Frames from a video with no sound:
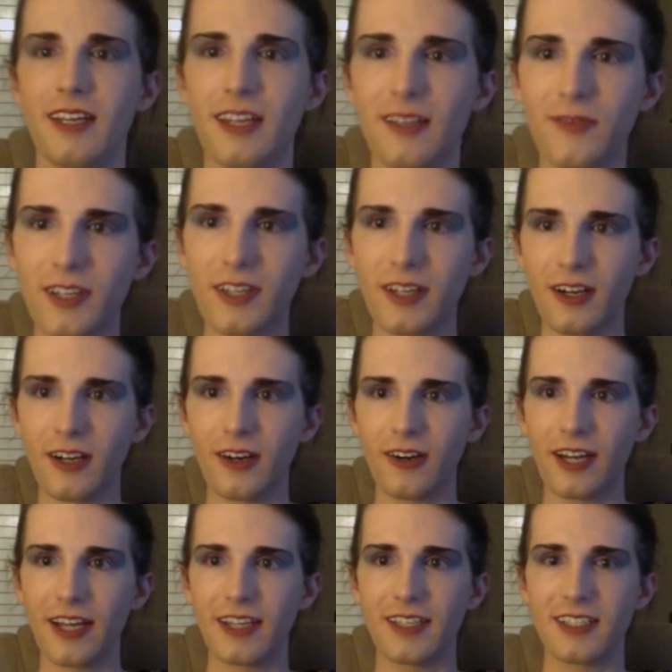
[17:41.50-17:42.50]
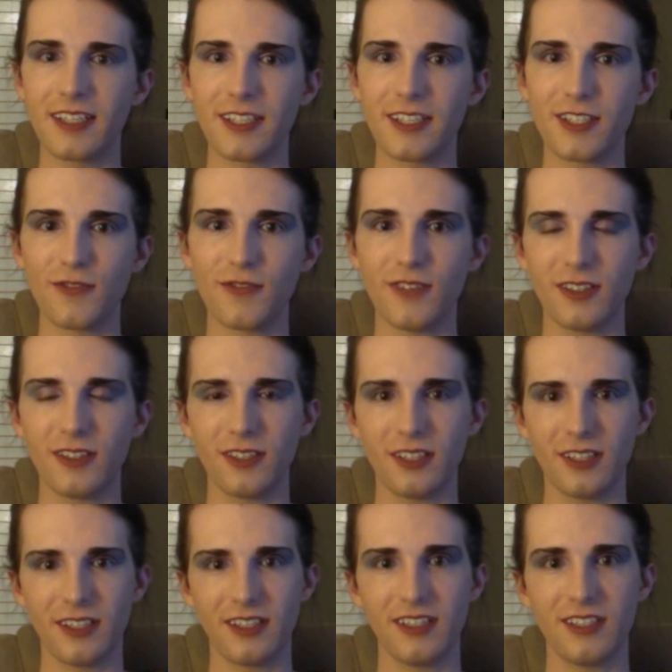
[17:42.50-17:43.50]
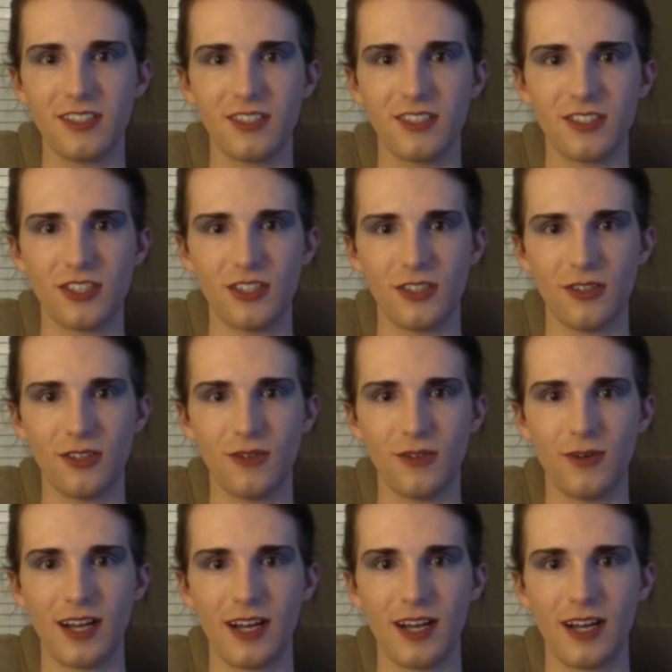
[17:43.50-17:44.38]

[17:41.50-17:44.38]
And it does feel good to...